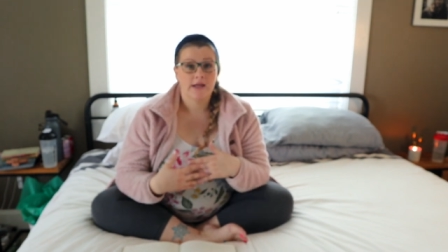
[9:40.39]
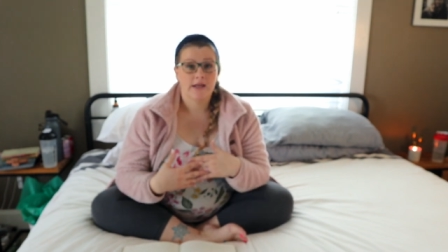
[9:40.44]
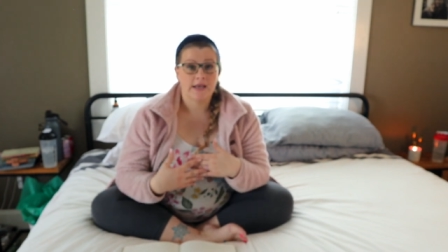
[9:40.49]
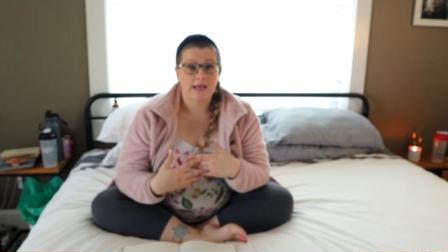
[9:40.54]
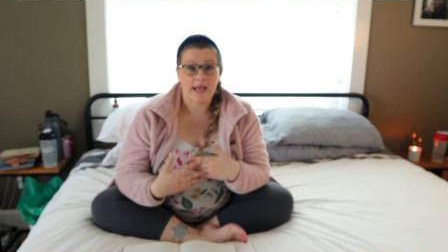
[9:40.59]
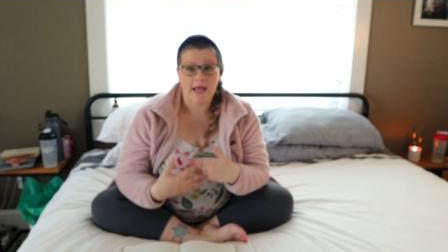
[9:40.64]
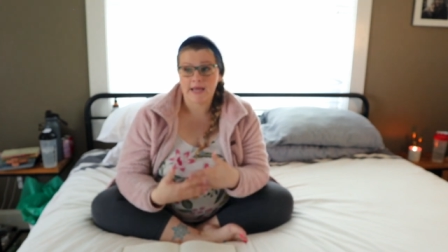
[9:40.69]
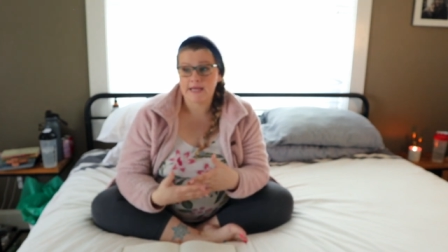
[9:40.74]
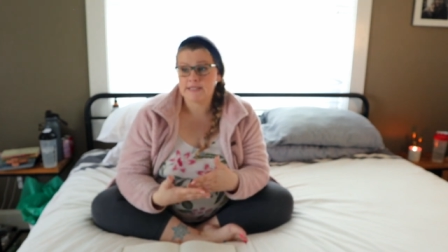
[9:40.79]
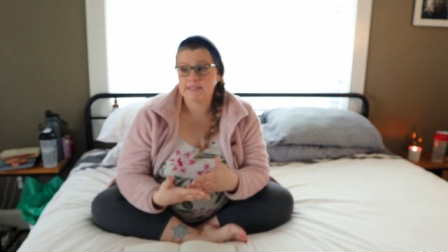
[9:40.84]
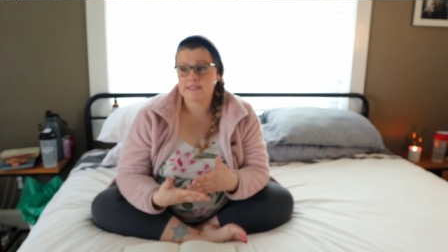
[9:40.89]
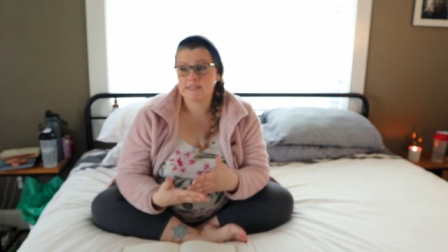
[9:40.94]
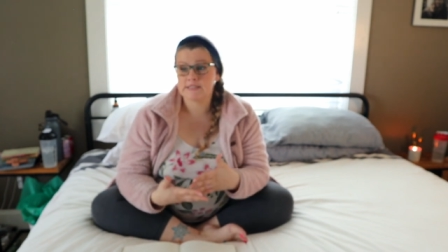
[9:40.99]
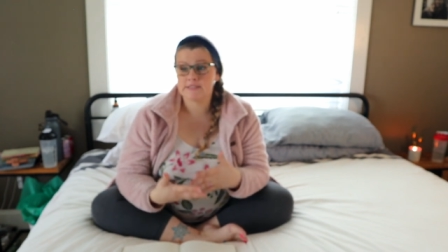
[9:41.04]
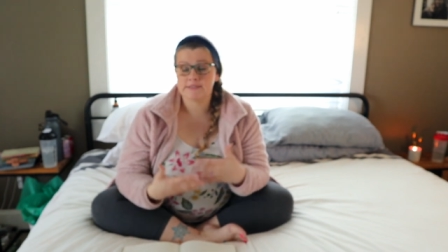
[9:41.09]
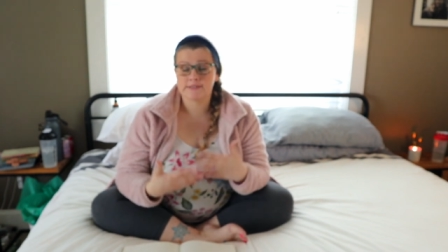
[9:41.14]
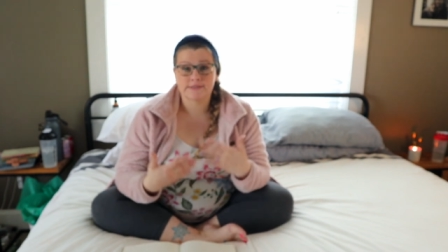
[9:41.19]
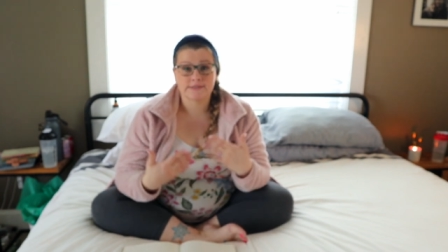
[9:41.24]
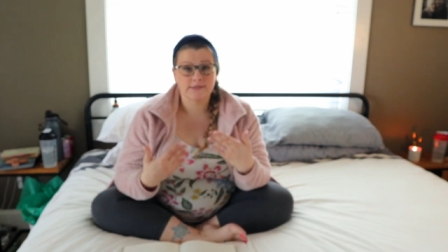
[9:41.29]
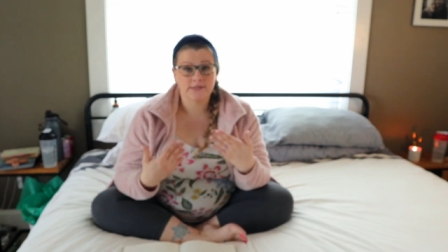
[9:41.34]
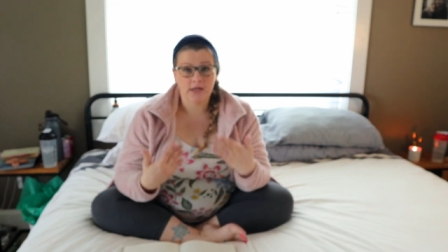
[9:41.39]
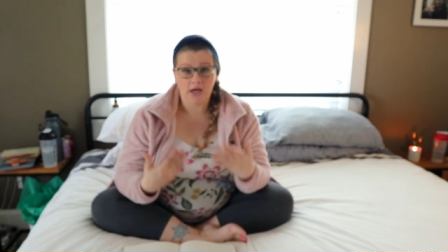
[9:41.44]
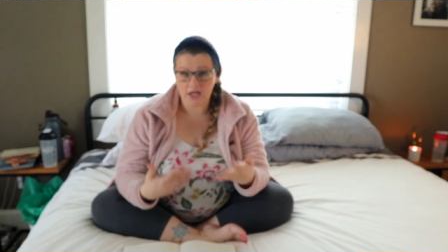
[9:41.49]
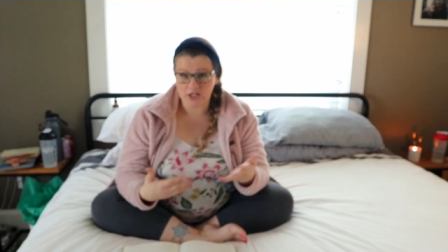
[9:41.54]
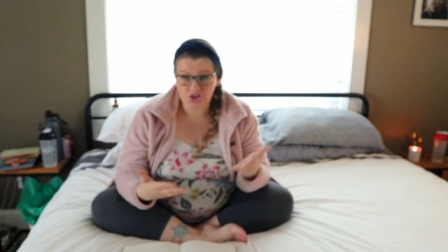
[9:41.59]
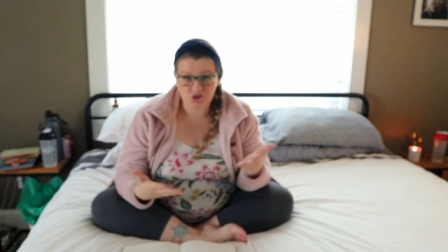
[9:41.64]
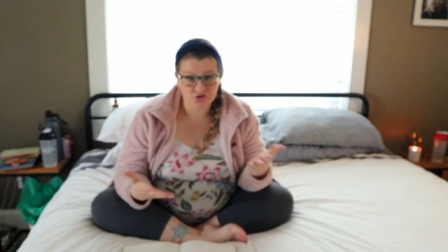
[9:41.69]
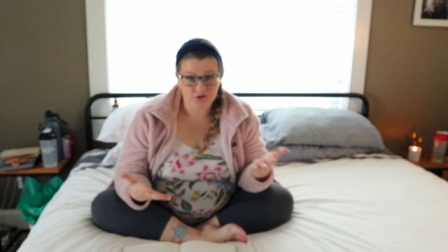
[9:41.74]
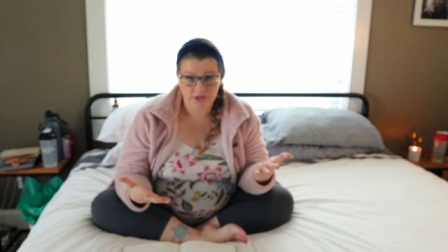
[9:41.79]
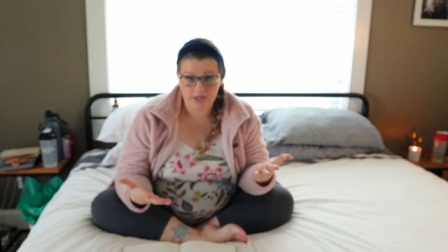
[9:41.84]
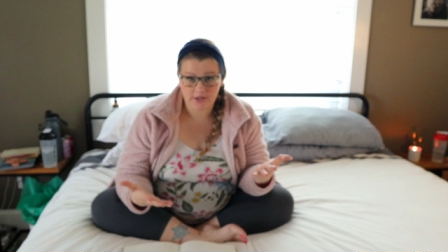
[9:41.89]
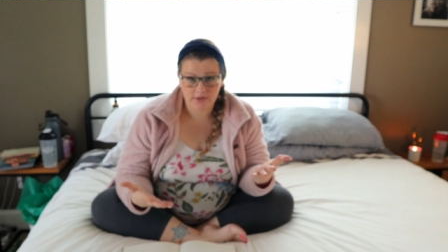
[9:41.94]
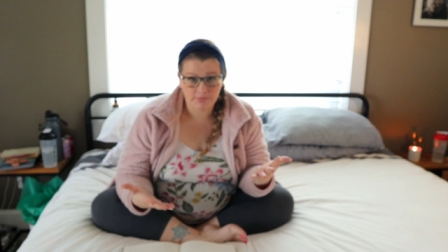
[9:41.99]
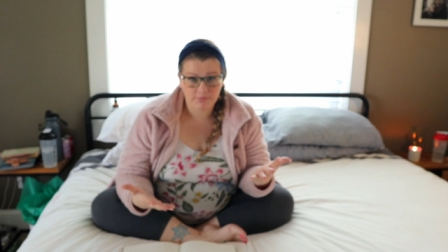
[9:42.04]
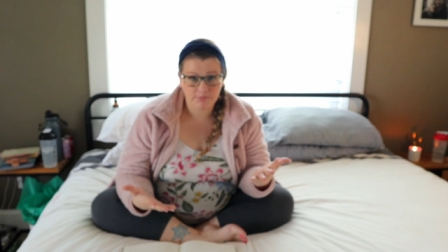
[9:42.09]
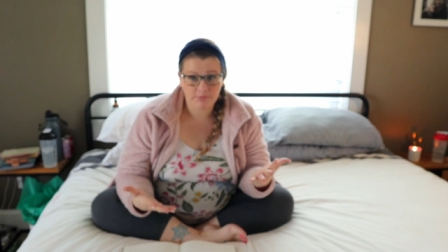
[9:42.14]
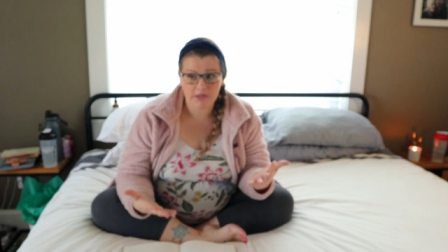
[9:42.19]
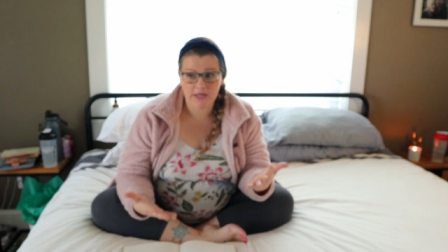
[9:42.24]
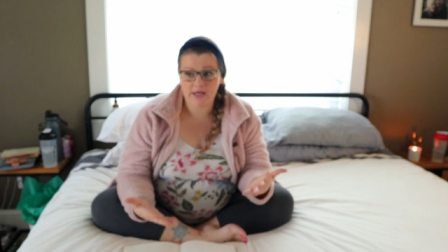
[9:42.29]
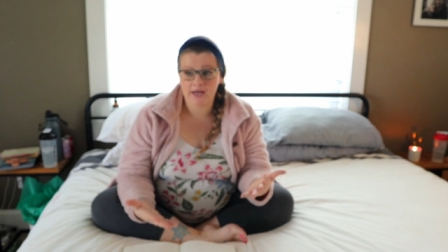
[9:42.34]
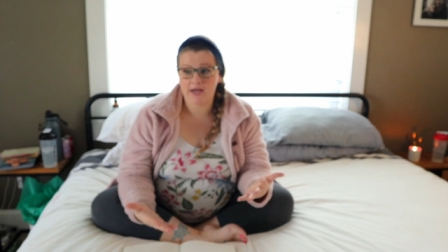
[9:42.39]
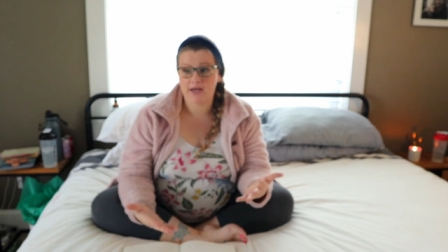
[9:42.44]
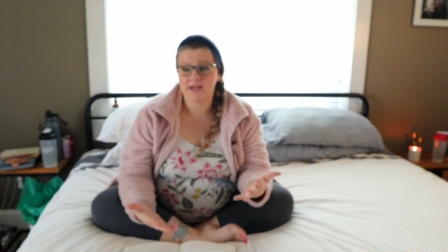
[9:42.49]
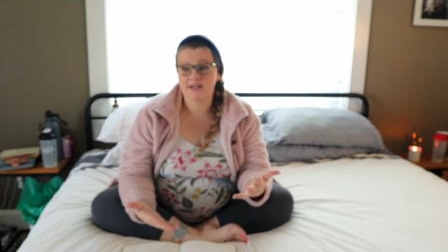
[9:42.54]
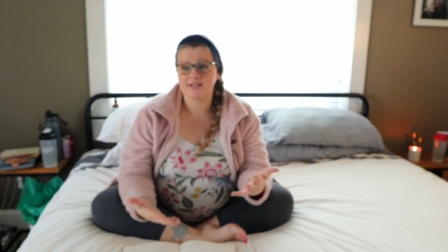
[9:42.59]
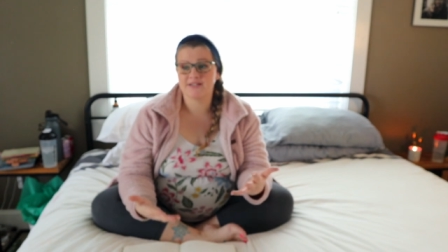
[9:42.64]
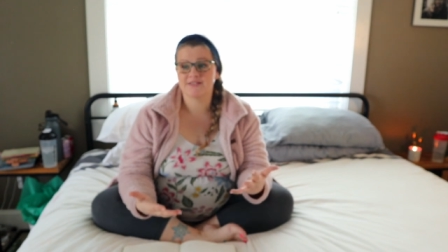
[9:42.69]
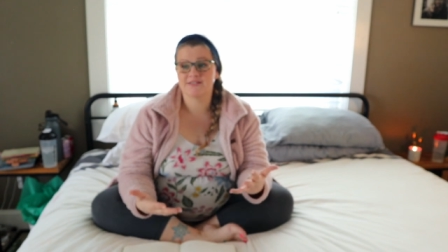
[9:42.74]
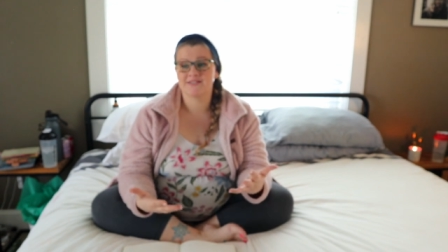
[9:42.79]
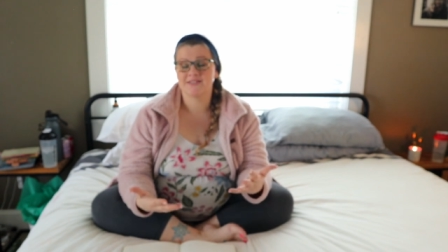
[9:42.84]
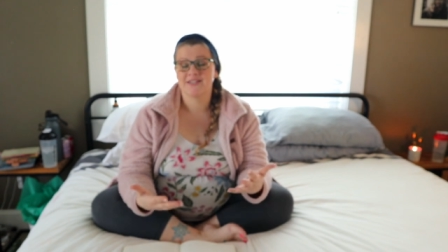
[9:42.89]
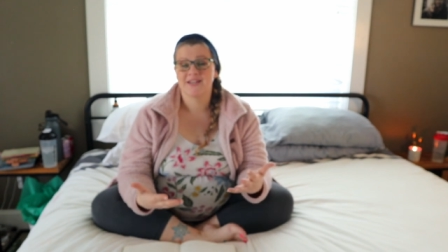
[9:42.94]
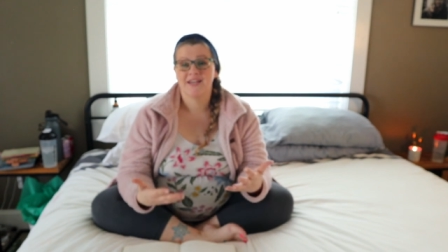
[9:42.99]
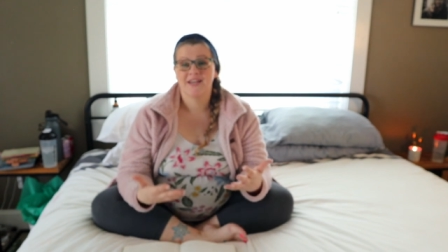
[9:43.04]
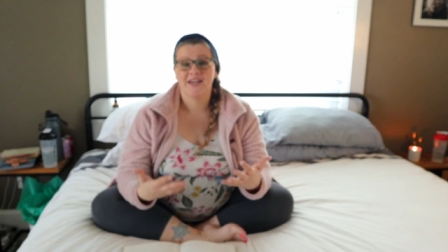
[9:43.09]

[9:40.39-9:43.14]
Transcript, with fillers: 90s country because